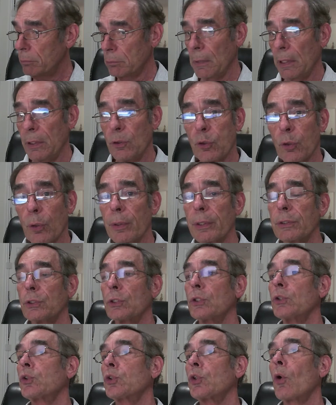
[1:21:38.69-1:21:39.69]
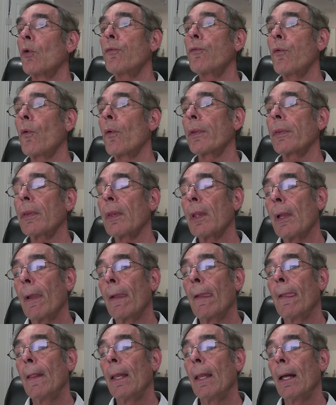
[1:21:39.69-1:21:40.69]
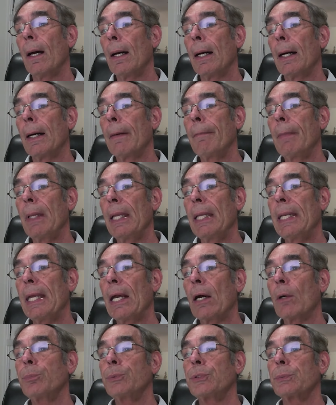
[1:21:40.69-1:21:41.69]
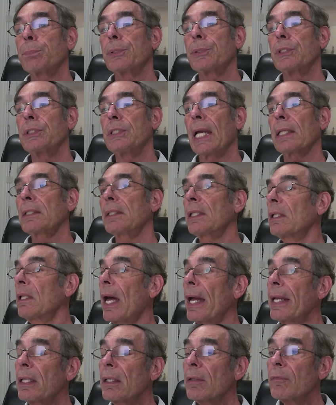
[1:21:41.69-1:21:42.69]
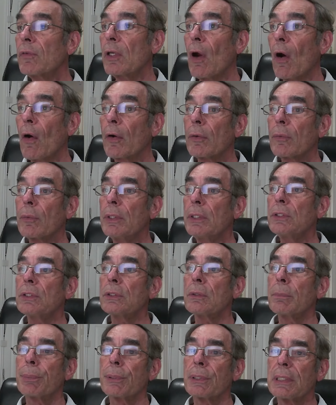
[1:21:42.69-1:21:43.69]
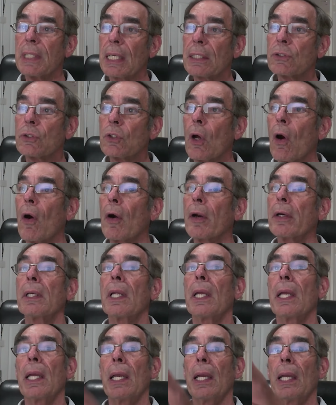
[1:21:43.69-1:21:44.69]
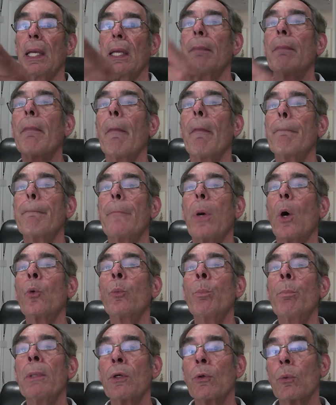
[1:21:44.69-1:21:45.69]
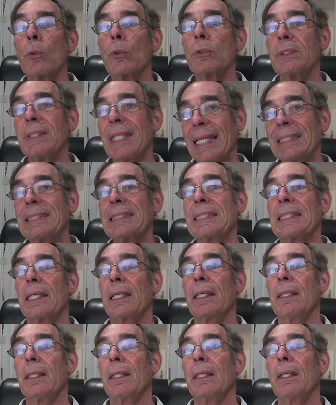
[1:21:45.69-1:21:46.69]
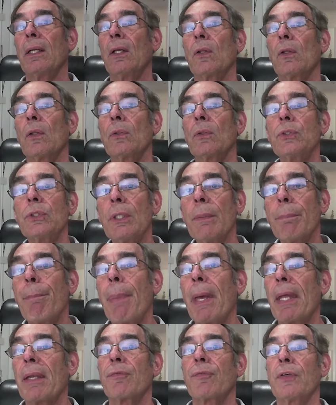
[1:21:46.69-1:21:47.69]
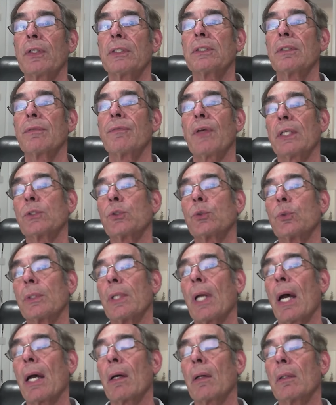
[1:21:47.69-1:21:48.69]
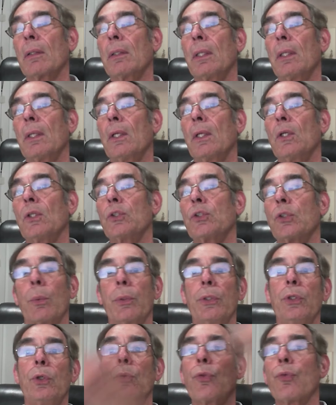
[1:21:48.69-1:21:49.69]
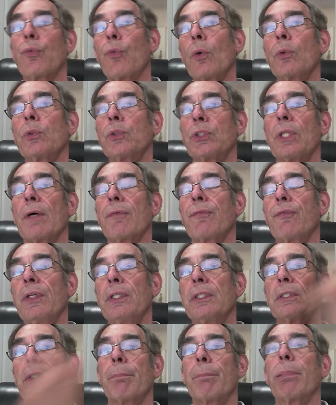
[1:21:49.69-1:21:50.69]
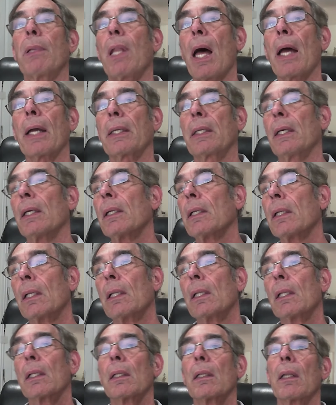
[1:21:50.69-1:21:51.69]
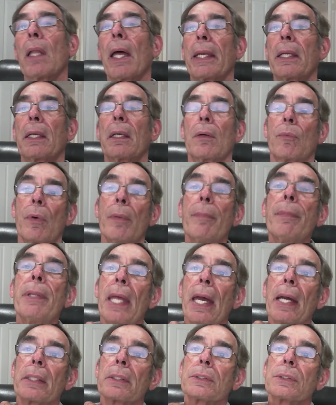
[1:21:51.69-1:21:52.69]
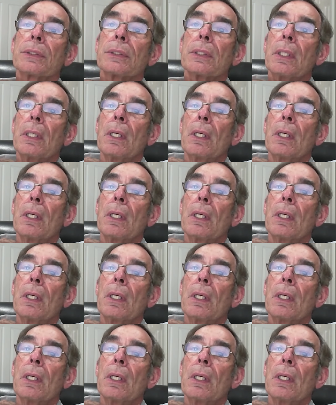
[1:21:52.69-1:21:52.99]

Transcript: endurance, and so forth. It helps protect the lining of the arteries, it protects the heart, and bone mineral density. Those are the benefits of estradiol. So when you throw stuff in to block it, like Arimidex,